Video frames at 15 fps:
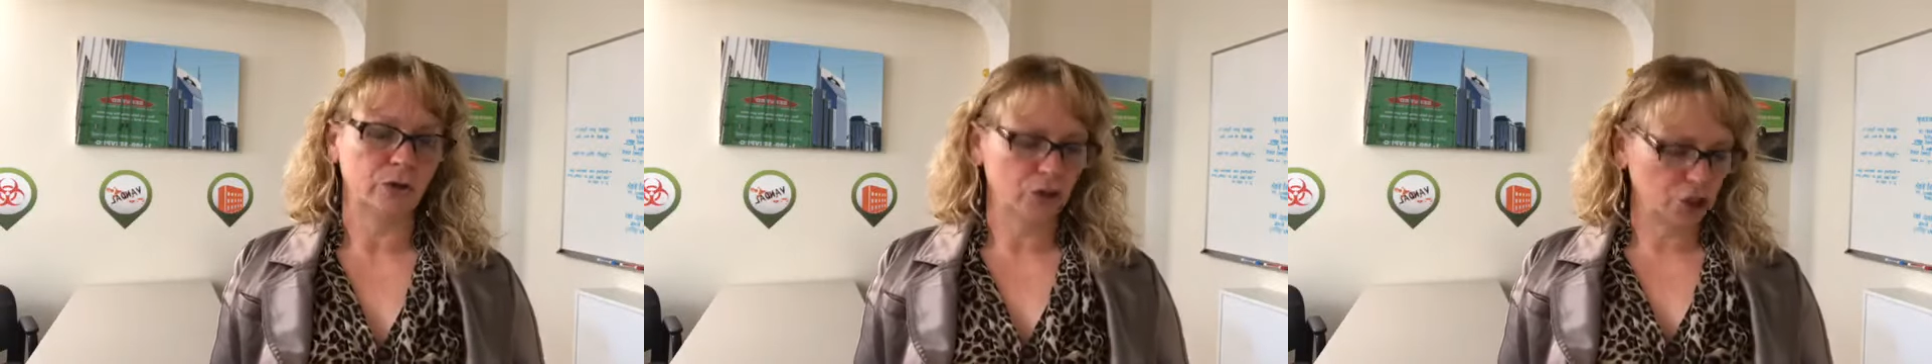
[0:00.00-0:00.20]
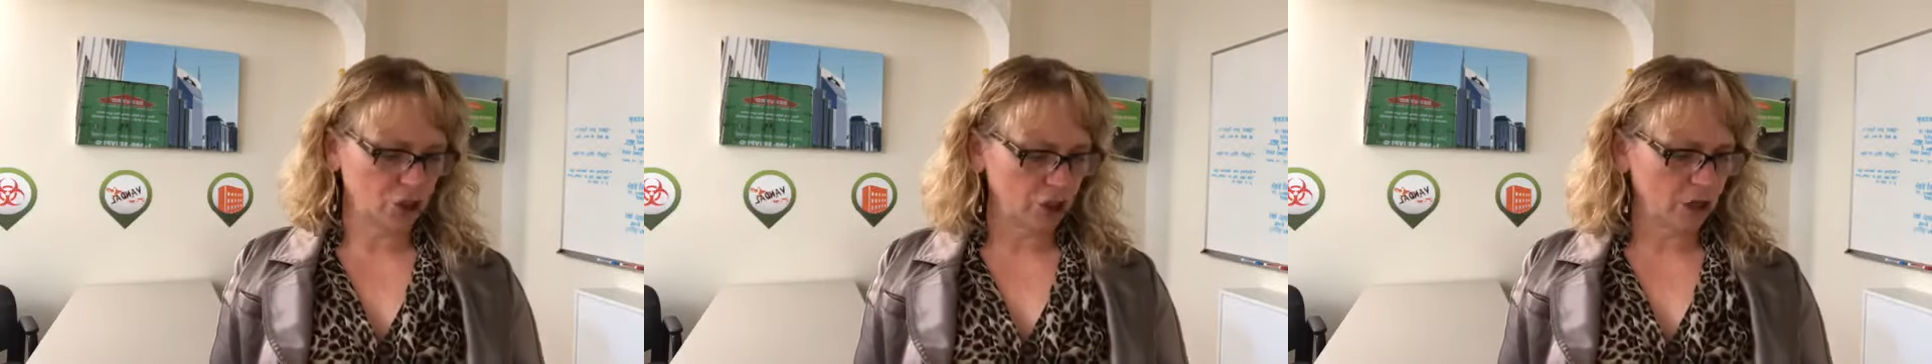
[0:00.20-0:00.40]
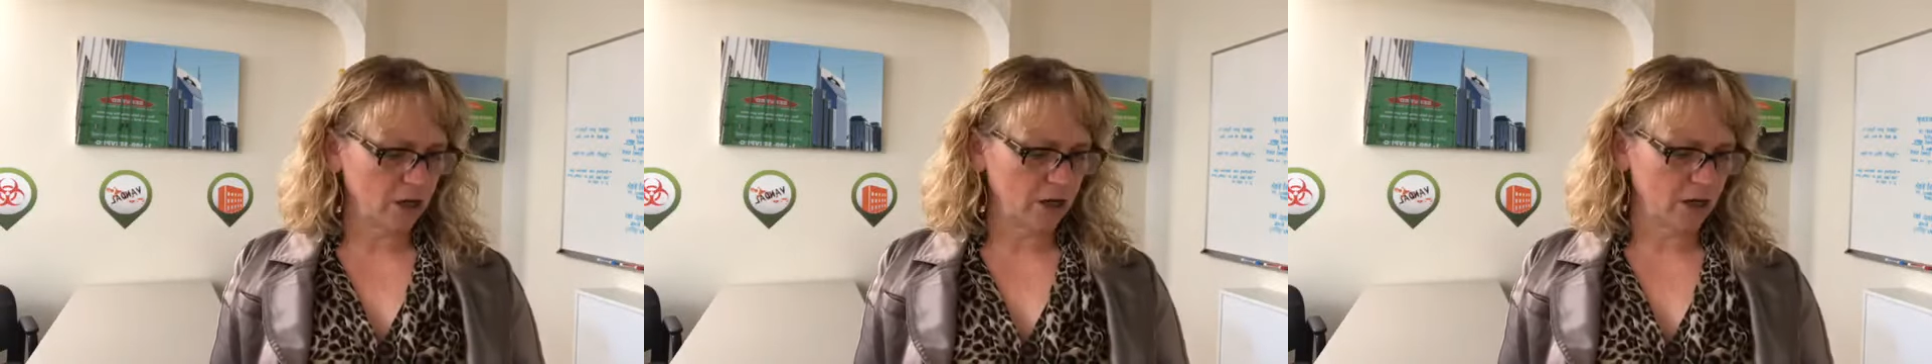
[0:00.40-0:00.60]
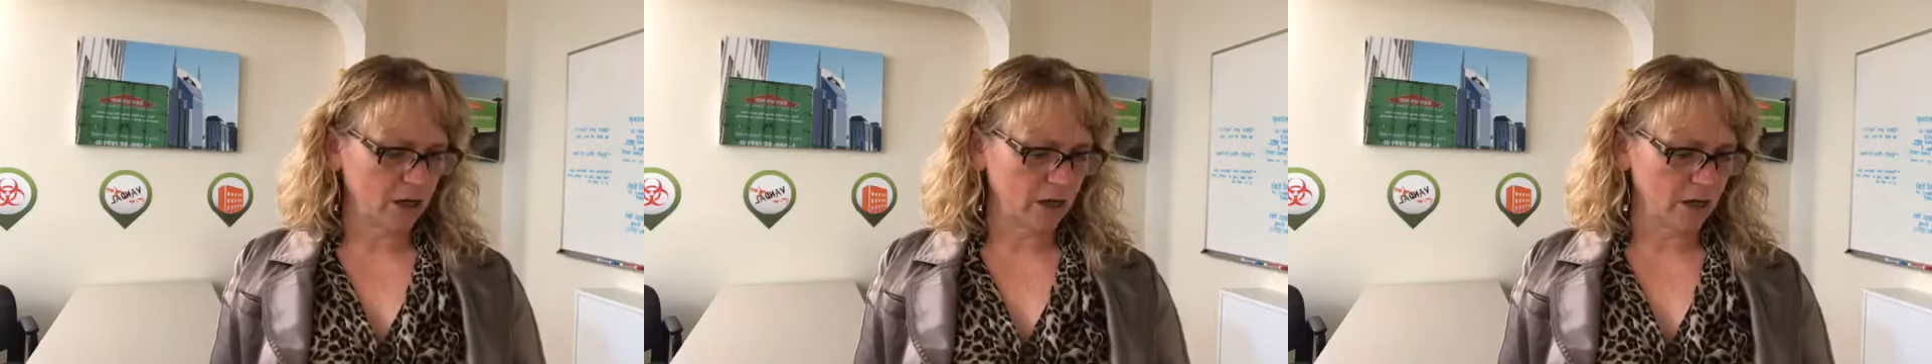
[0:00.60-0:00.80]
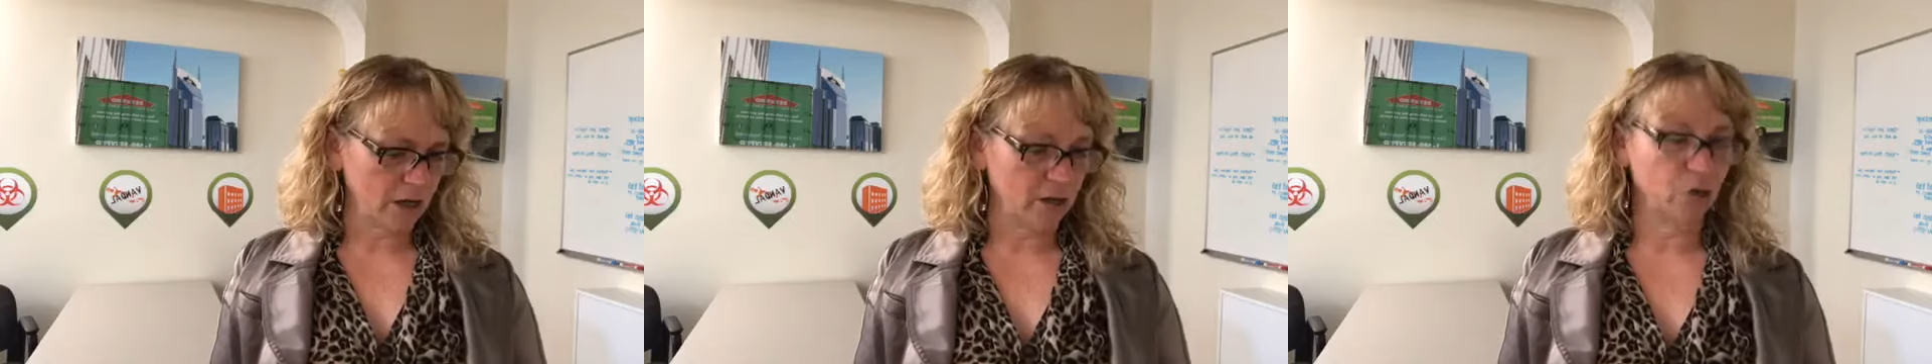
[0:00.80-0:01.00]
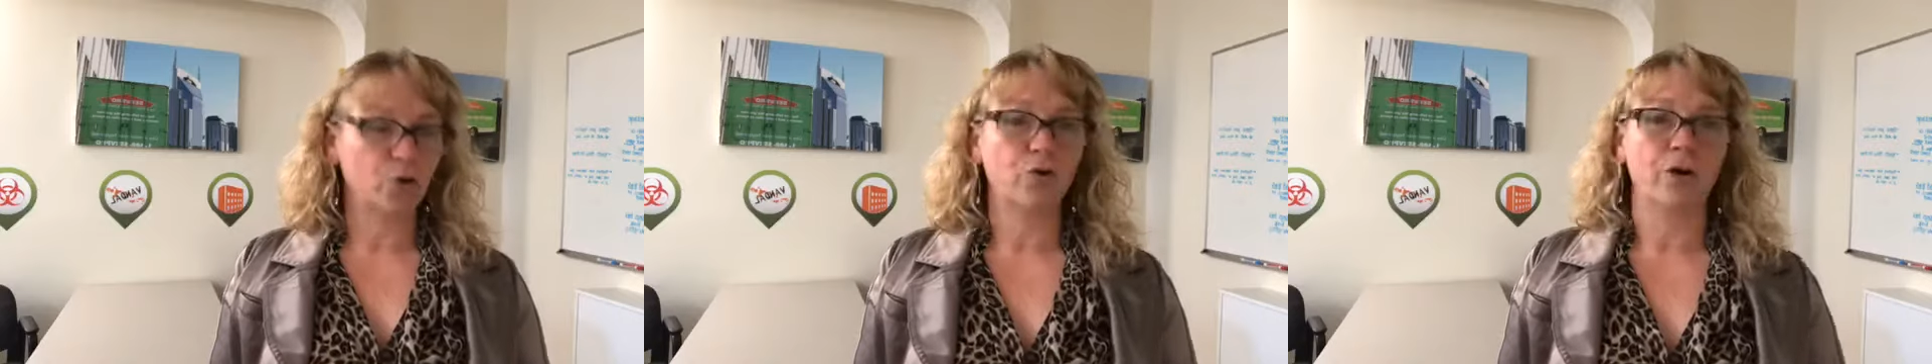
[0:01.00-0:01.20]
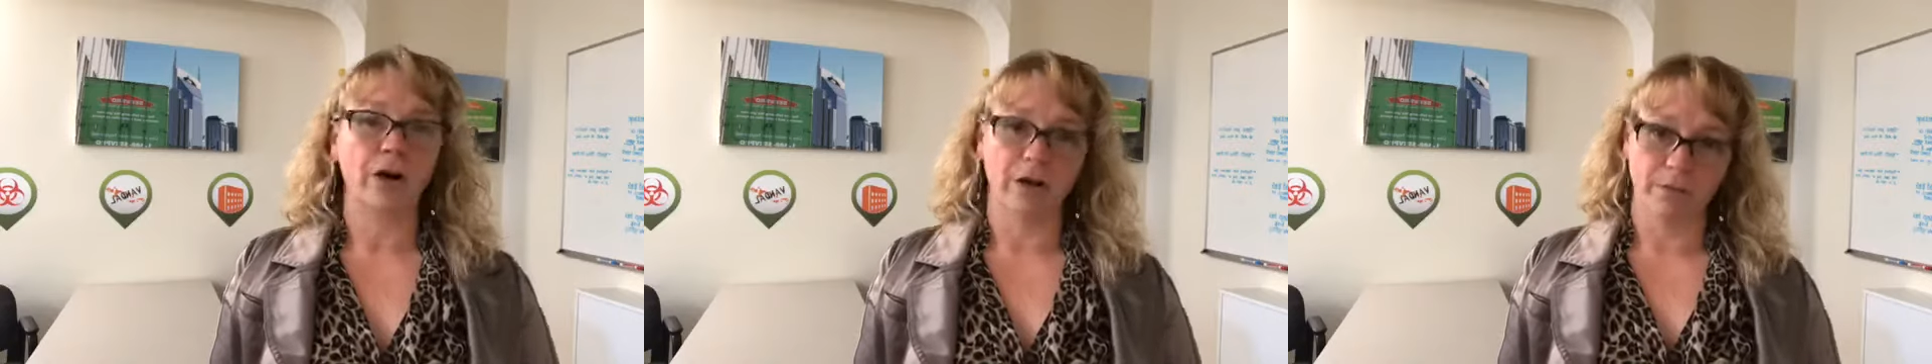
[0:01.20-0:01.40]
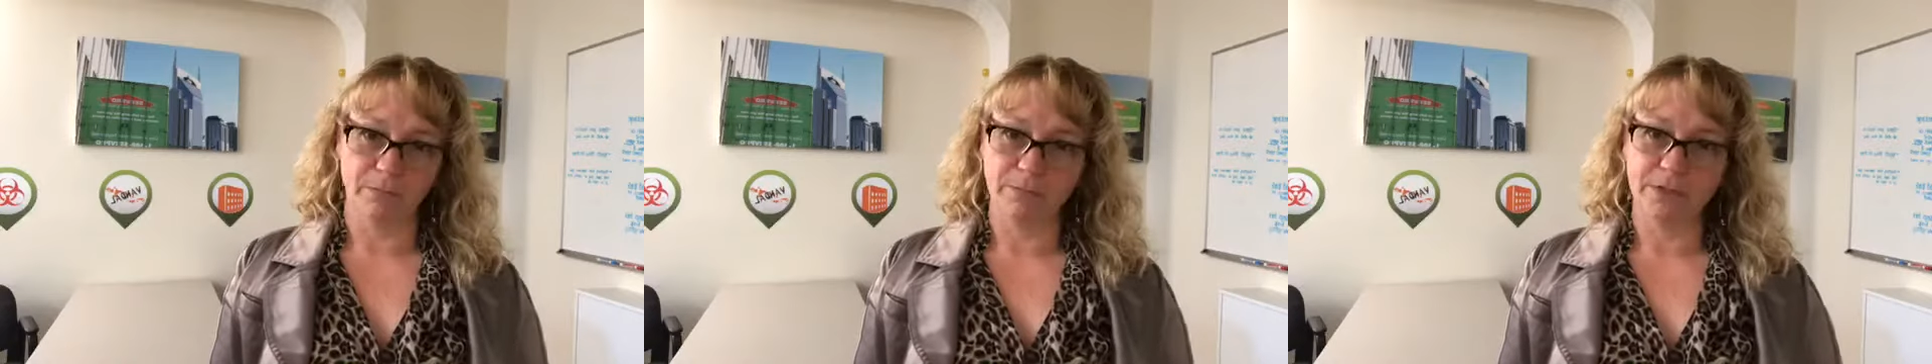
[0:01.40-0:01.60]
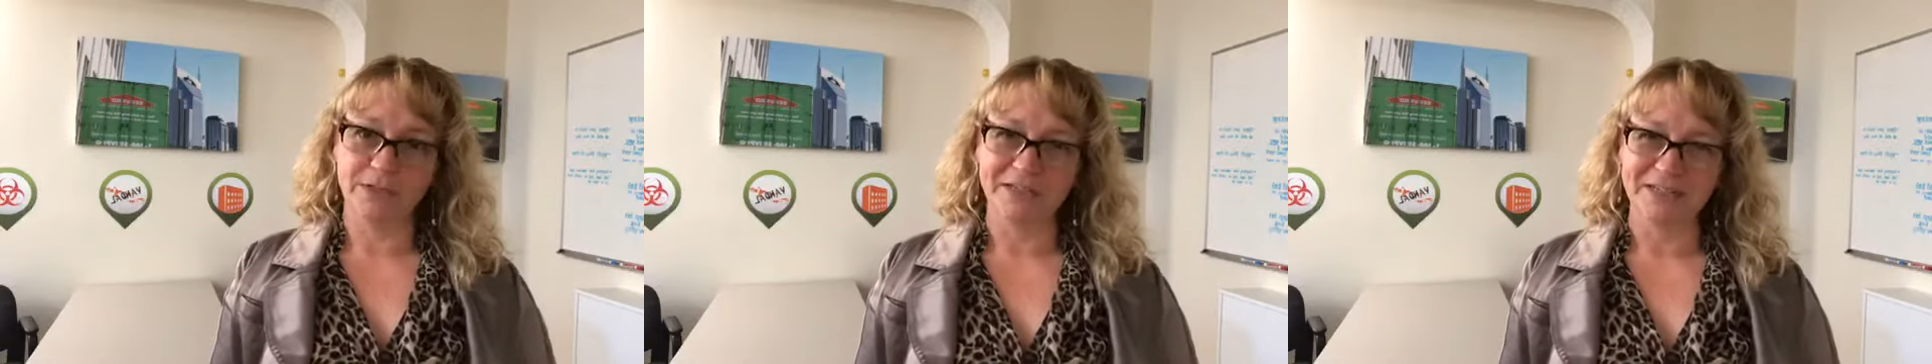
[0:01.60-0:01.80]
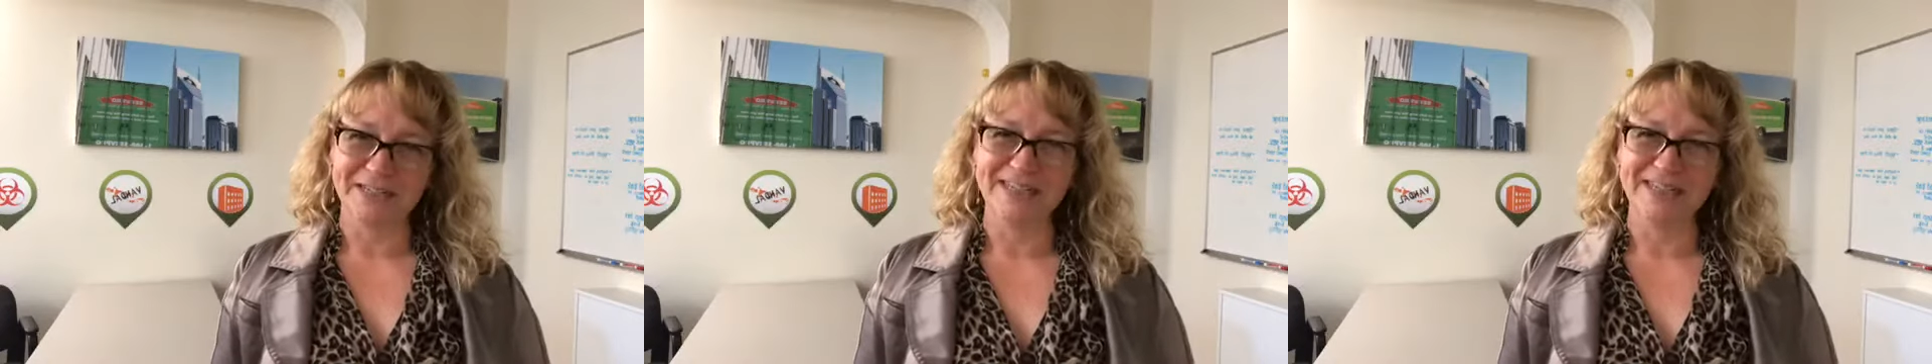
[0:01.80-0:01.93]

Chuck Krebbs,